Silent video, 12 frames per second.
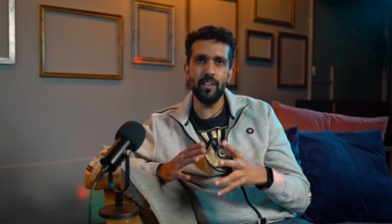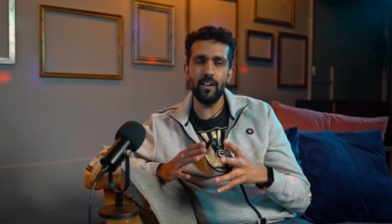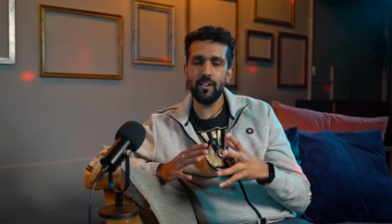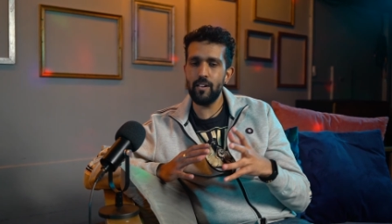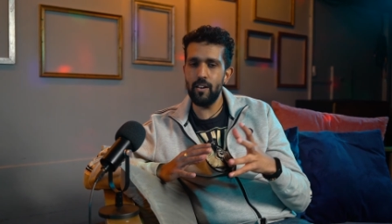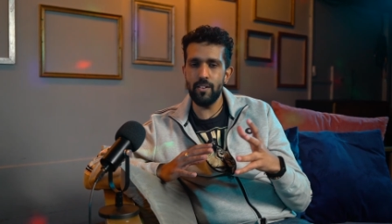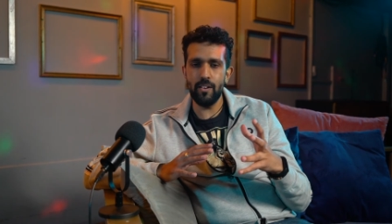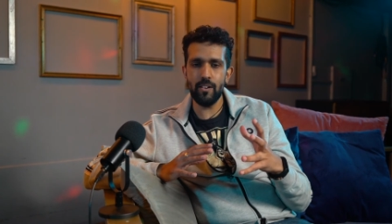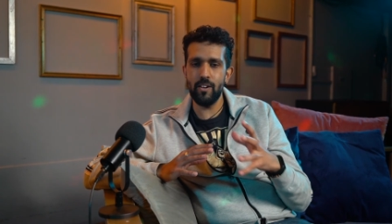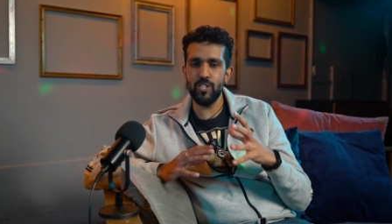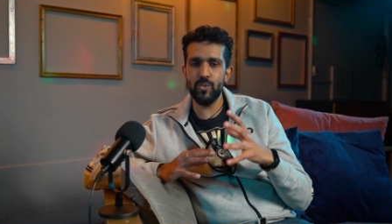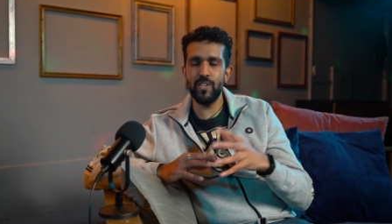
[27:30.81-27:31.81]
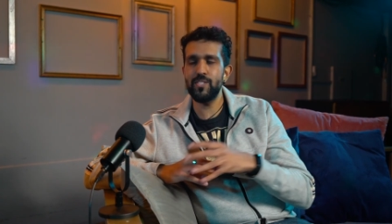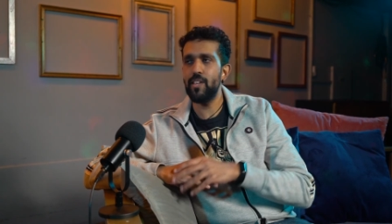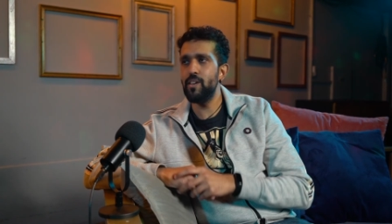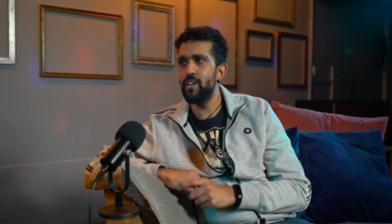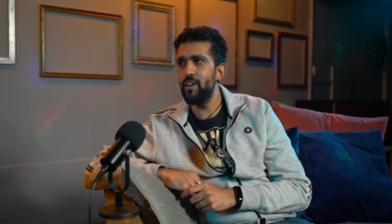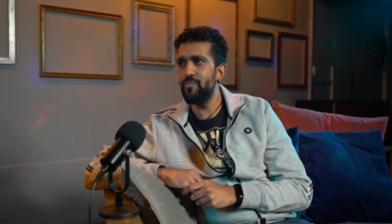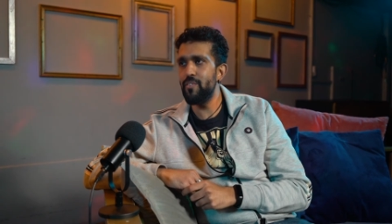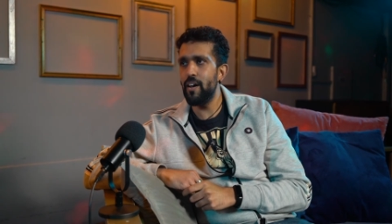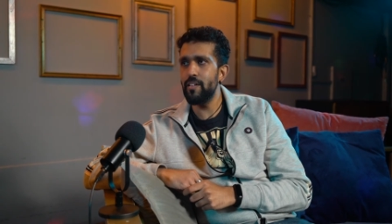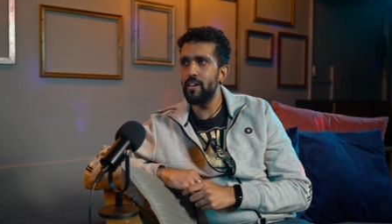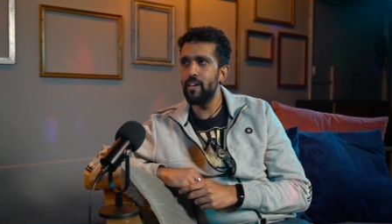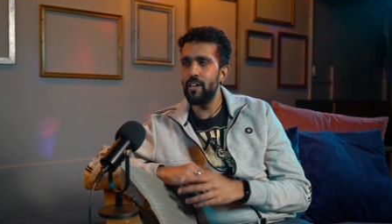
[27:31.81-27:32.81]
Like, I can't I can't stress that enough. Like
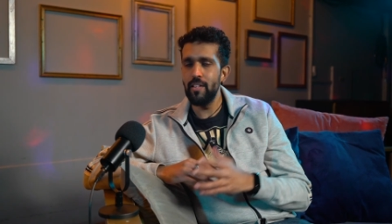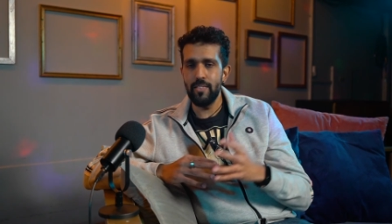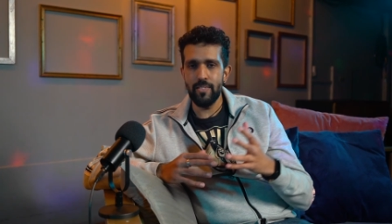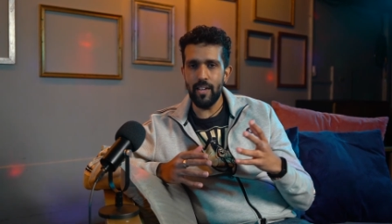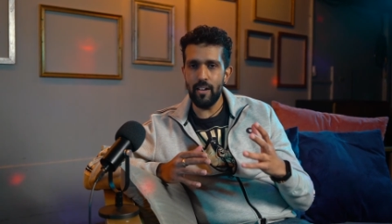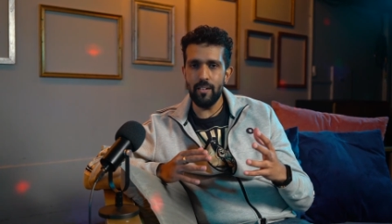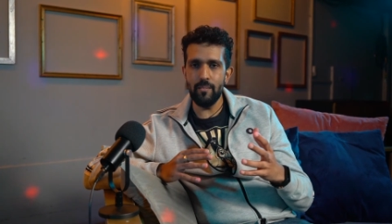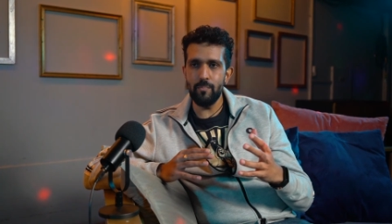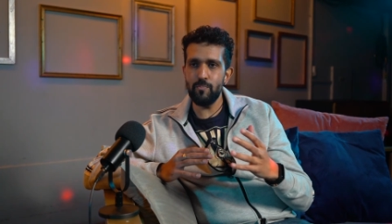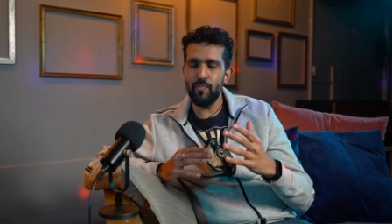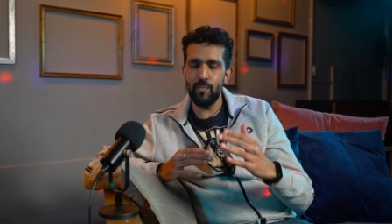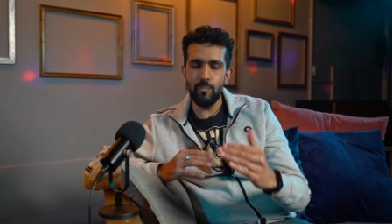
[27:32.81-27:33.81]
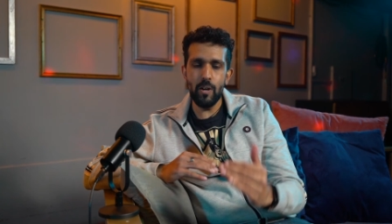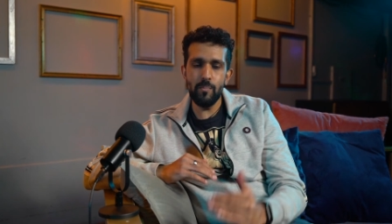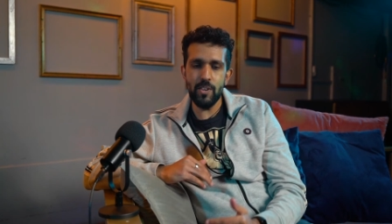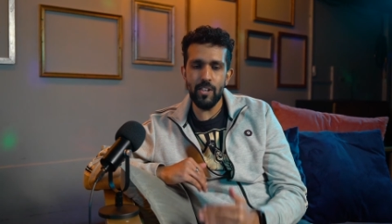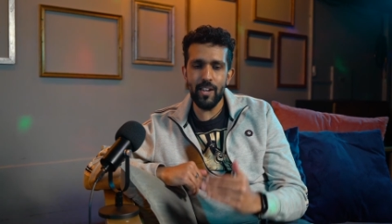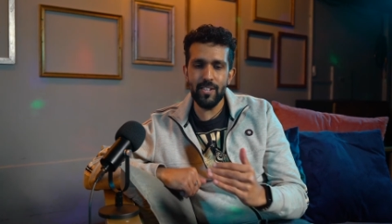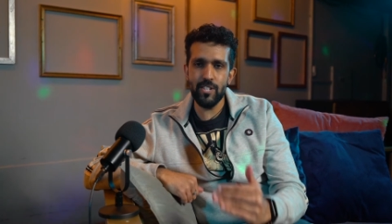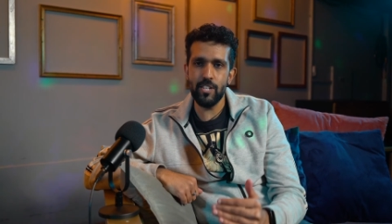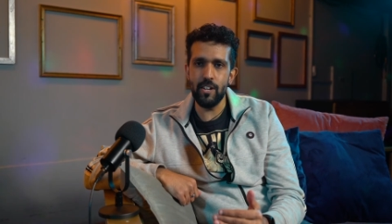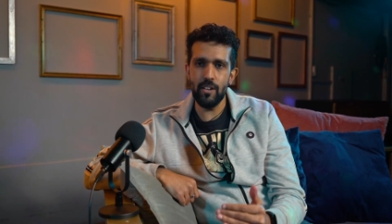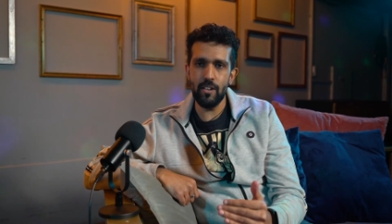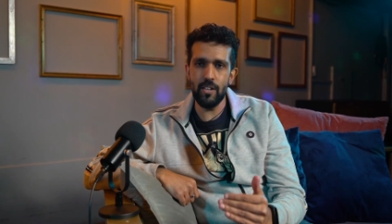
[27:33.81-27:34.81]
yeah. that the moment you
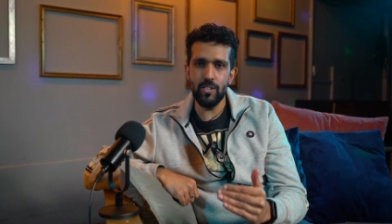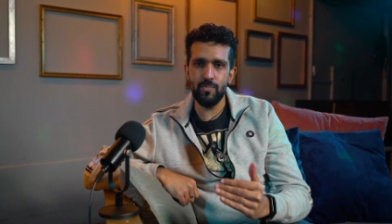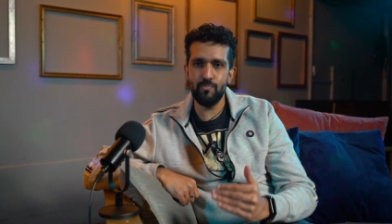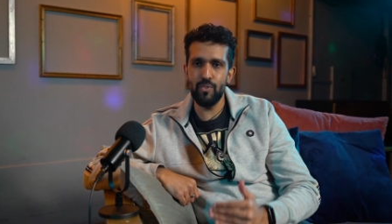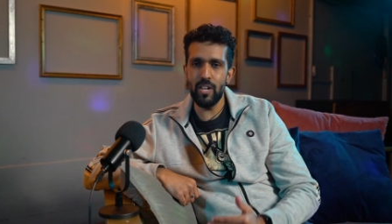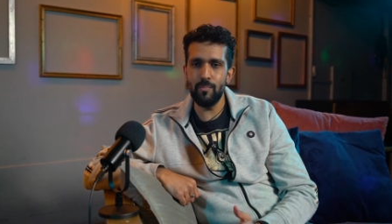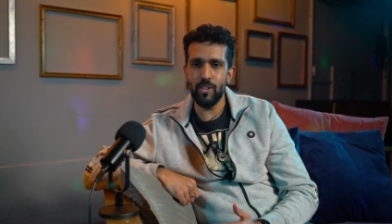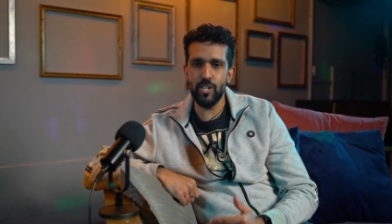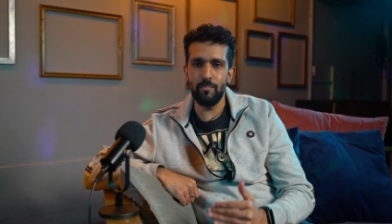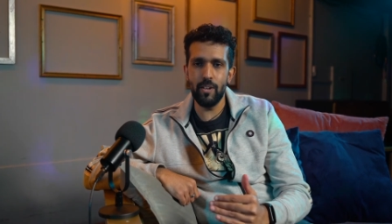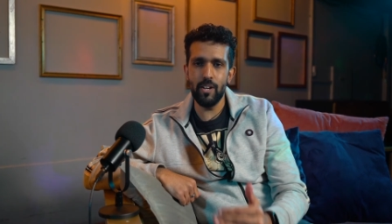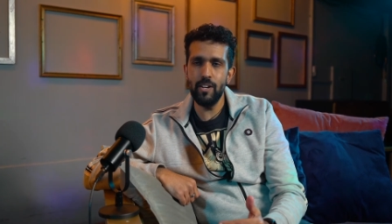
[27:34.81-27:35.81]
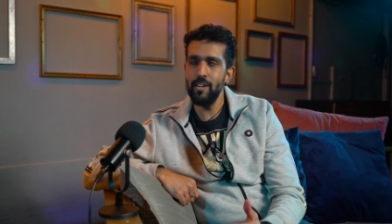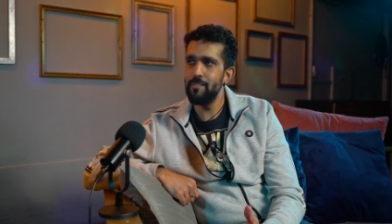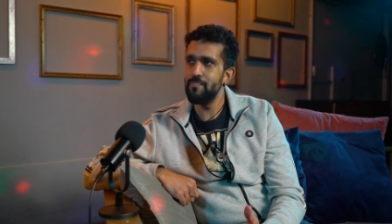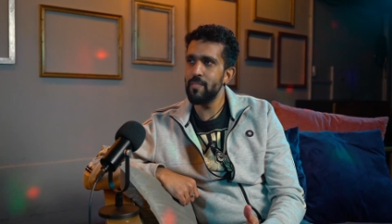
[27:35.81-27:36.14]
enter, it's pretty much a blur